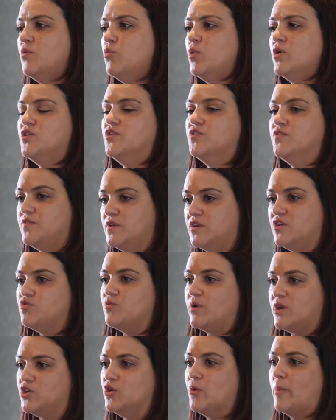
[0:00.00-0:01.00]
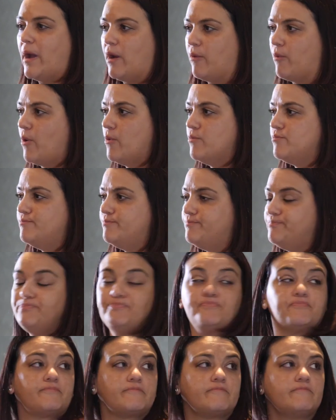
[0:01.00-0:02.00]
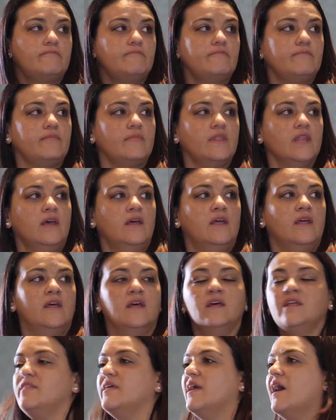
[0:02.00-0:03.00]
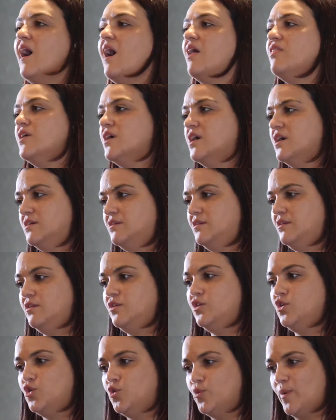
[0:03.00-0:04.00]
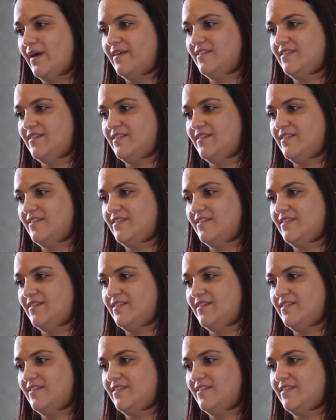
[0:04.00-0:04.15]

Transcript: when you finish running your payroll. The other new